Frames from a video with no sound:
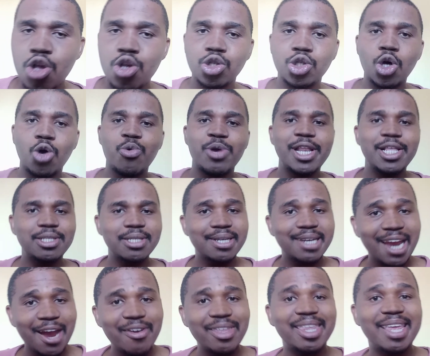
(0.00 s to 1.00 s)
So we need to
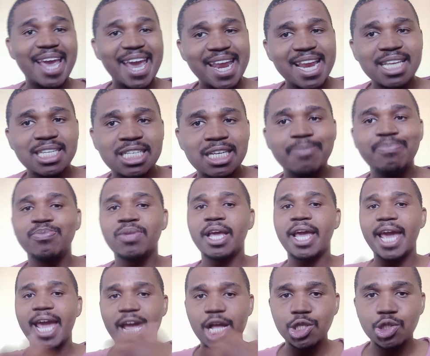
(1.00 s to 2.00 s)
carry the energy
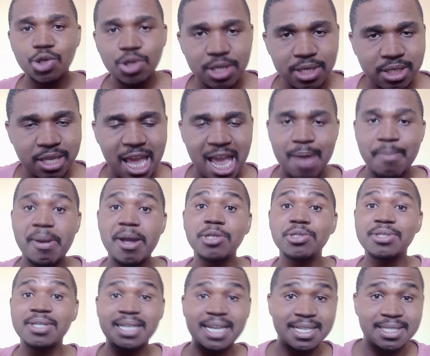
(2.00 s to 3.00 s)
into this game,
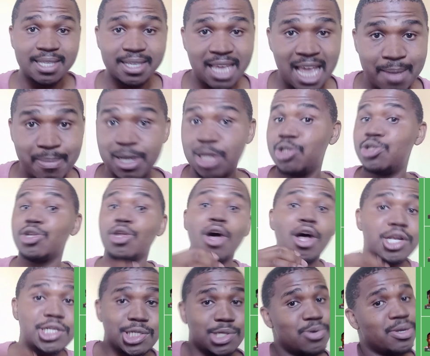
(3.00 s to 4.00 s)
into the Leicester game, and into the
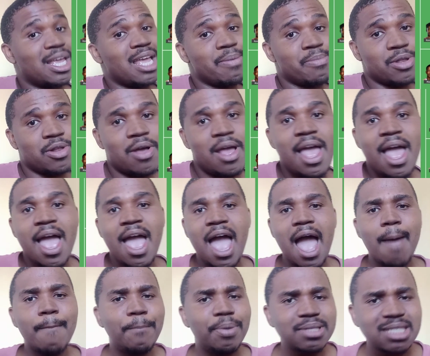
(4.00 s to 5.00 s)
Arsenal game, you know,
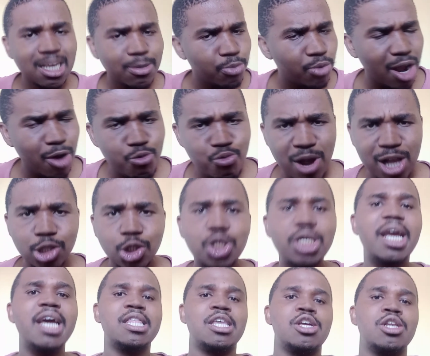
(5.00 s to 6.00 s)
and put a run
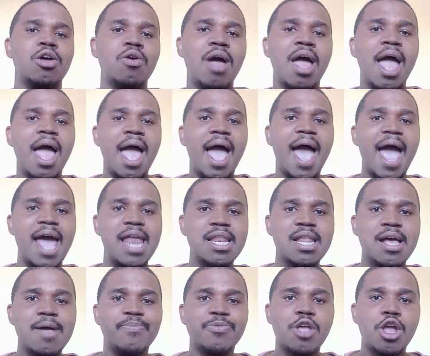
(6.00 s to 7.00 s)
together, you know,
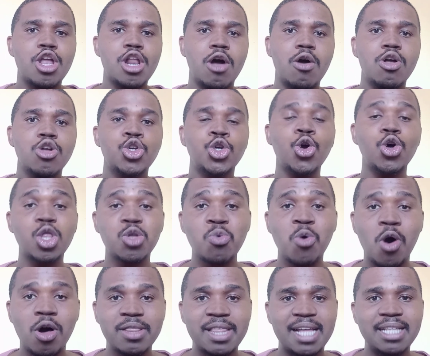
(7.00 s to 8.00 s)
and, you know, show the
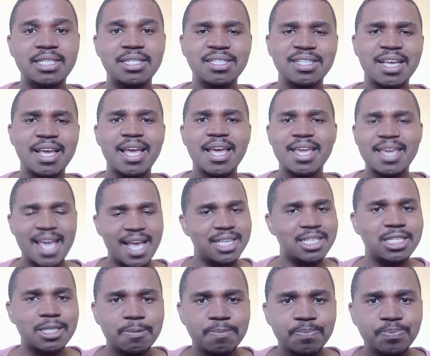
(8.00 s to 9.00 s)
world that,
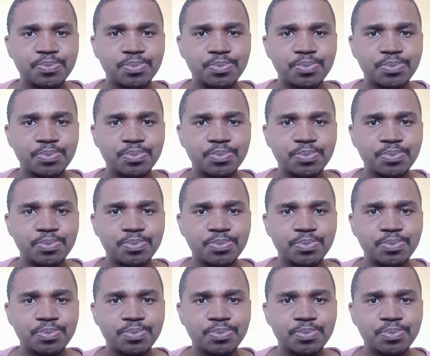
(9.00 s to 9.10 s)
yes,